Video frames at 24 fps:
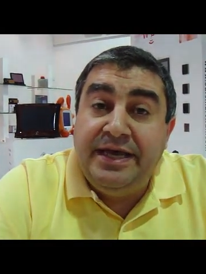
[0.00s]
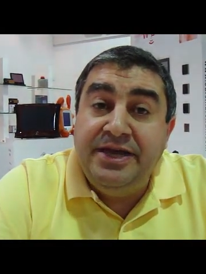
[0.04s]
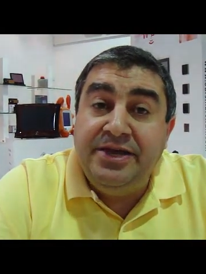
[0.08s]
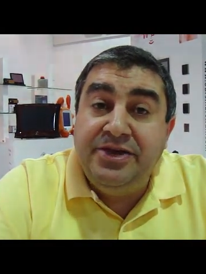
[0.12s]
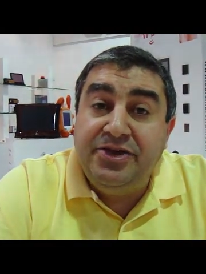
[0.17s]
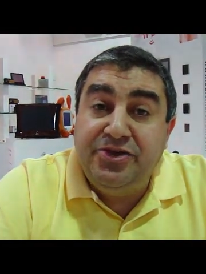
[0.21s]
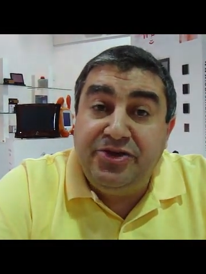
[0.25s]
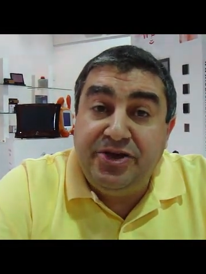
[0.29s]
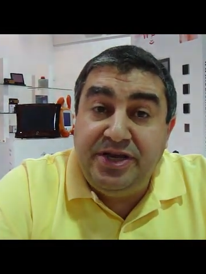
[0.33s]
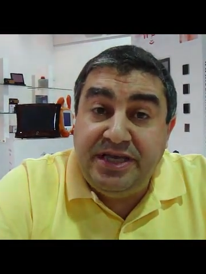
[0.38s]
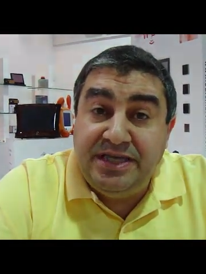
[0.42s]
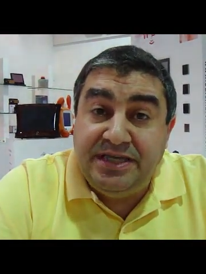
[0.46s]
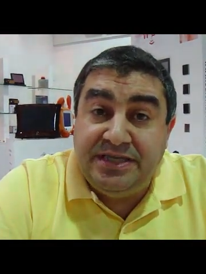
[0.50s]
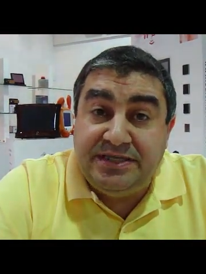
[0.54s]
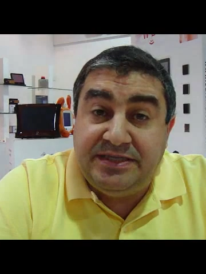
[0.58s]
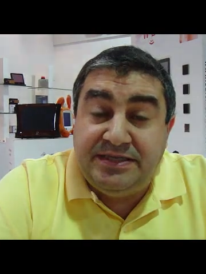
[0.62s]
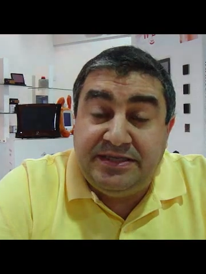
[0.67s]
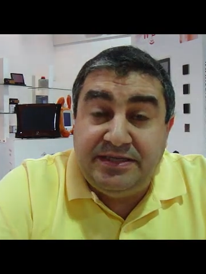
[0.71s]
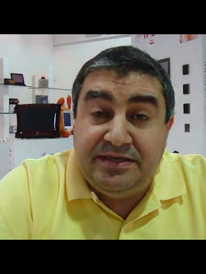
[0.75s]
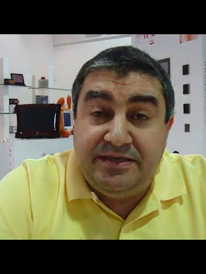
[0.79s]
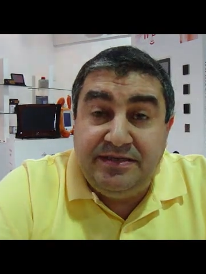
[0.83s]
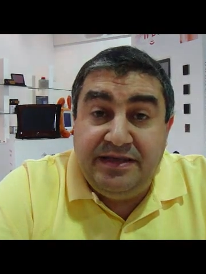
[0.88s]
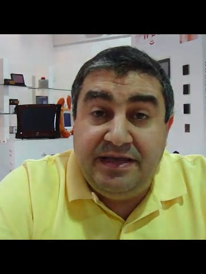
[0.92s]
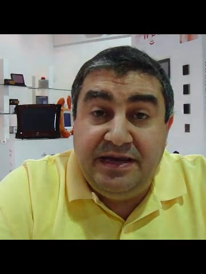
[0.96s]

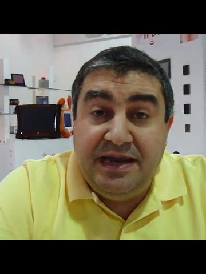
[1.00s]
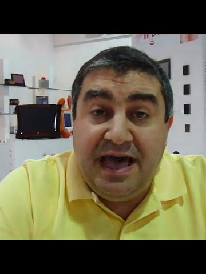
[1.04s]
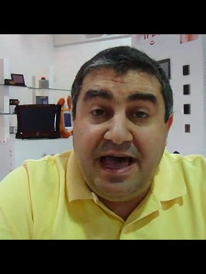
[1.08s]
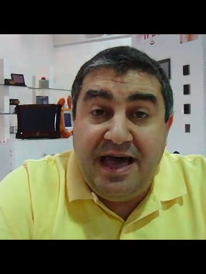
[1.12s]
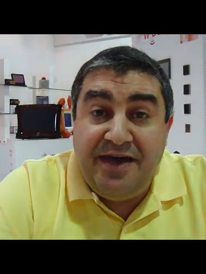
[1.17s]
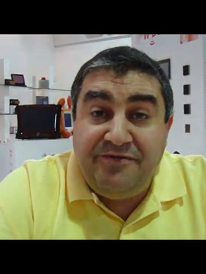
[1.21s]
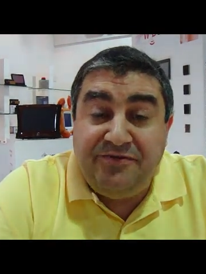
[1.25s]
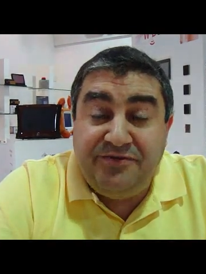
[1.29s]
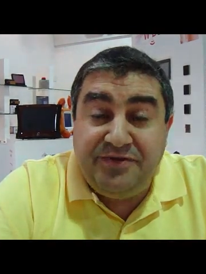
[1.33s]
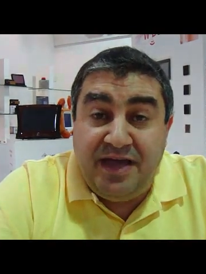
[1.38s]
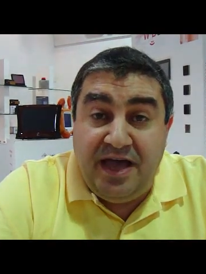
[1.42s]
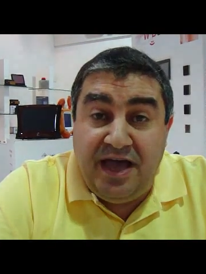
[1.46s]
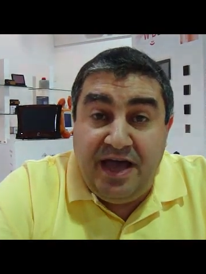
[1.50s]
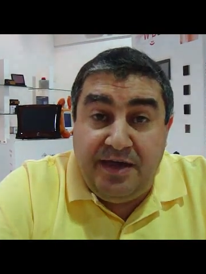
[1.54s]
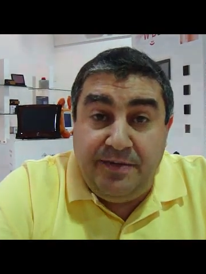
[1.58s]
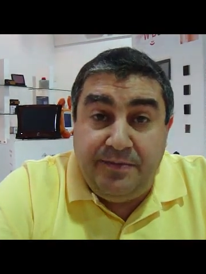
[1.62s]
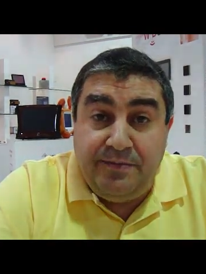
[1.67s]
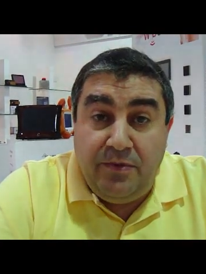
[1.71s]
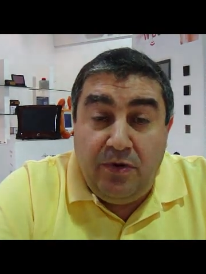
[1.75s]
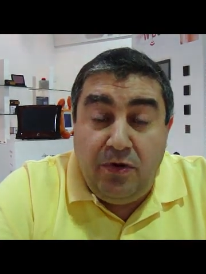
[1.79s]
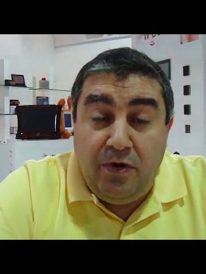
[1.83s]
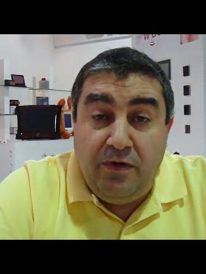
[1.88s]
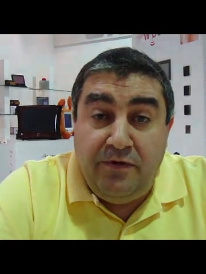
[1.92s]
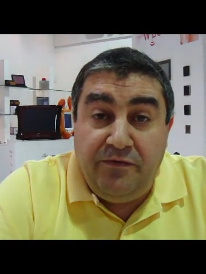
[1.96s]
increase the
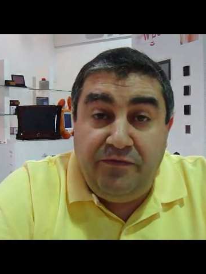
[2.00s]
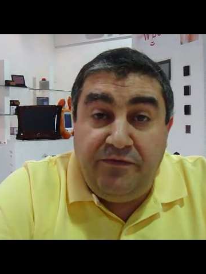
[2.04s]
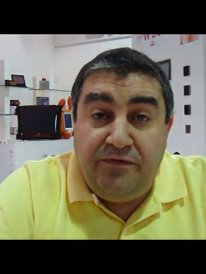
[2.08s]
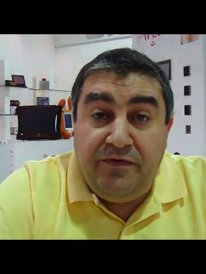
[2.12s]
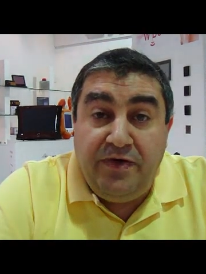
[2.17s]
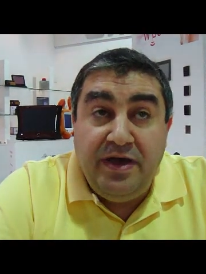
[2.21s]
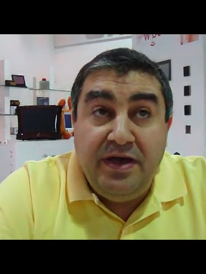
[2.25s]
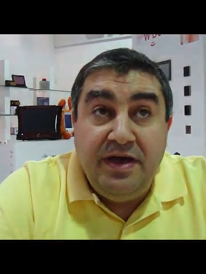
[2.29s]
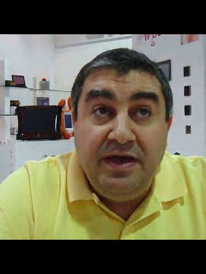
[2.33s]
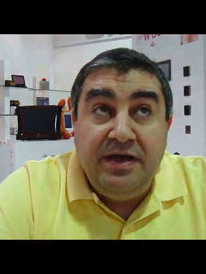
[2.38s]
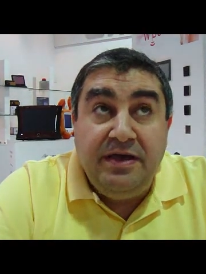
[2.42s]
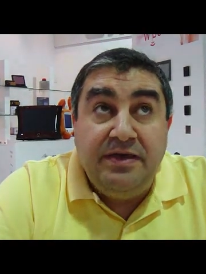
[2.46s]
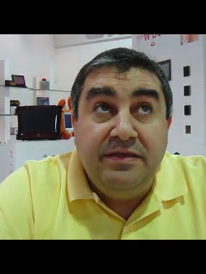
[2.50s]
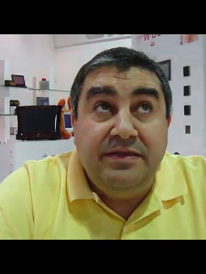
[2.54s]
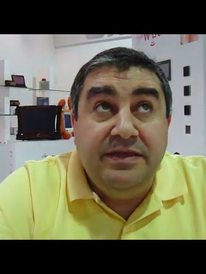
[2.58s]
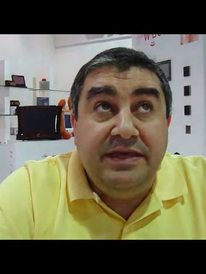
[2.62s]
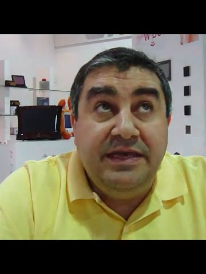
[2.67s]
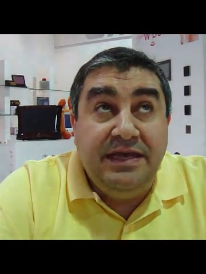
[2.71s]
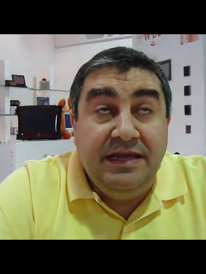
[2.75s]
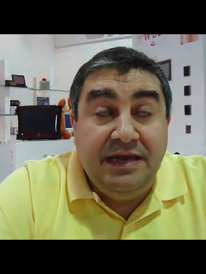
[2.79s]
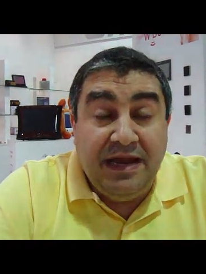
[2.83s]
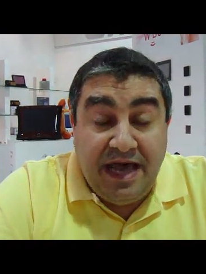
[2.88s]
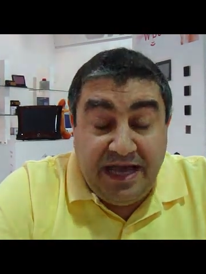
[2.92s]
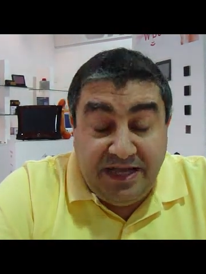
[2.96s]
lifetime of
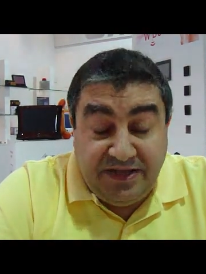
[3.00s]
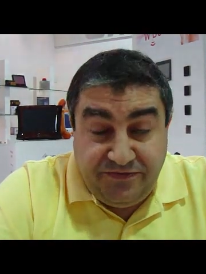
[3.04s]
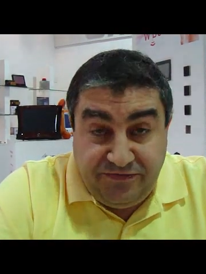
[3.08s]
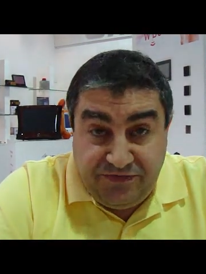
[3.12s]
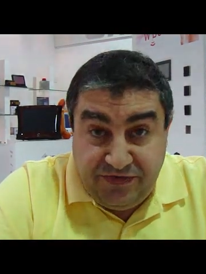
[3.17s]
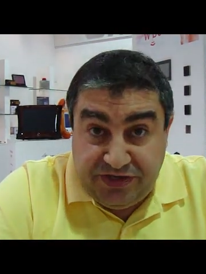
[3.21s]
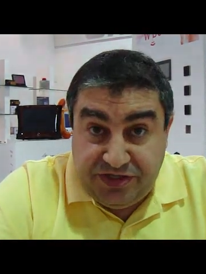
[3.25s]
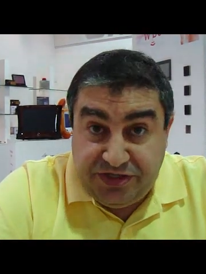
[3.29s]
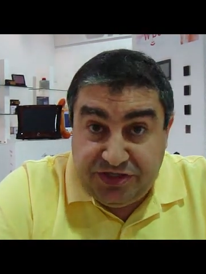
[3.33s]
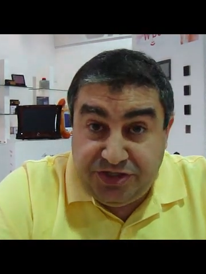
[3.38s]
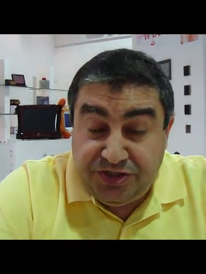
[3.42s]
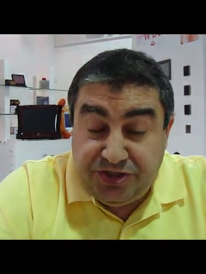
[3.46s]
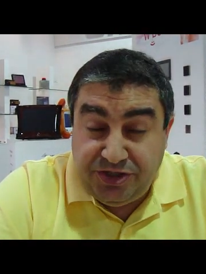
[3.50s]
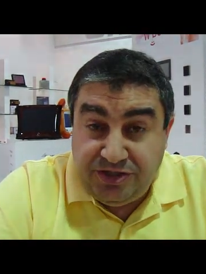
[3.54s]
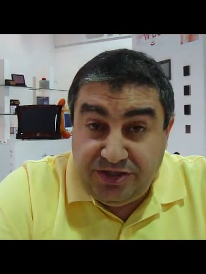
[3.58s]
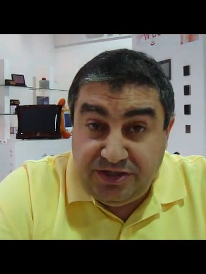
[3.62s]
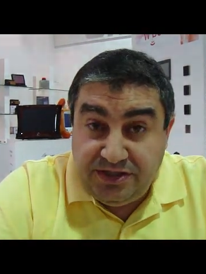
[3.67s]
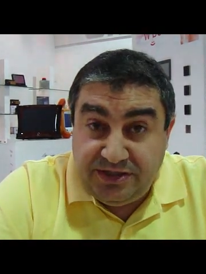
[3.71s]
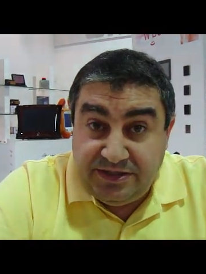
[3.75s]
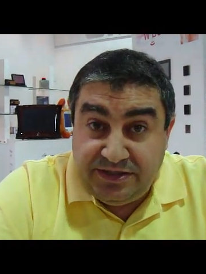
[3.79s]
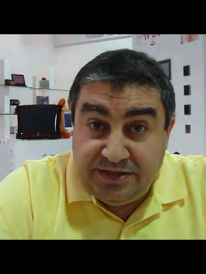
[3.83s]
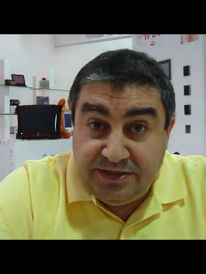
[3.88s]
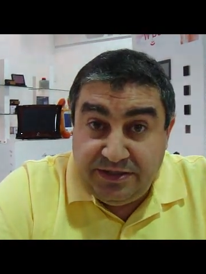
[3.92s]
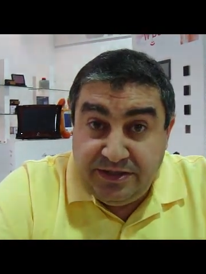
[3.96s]
the light
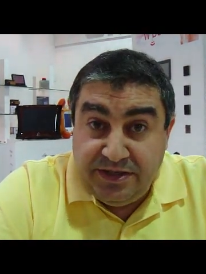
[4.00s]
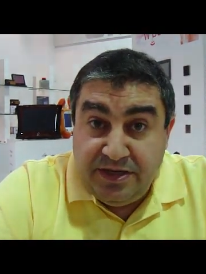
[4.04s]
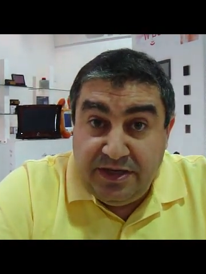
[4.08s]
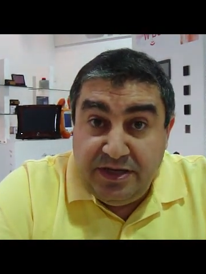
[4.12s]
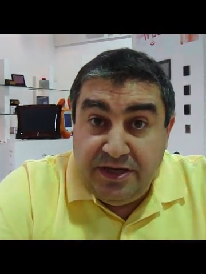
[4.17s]
fixtures.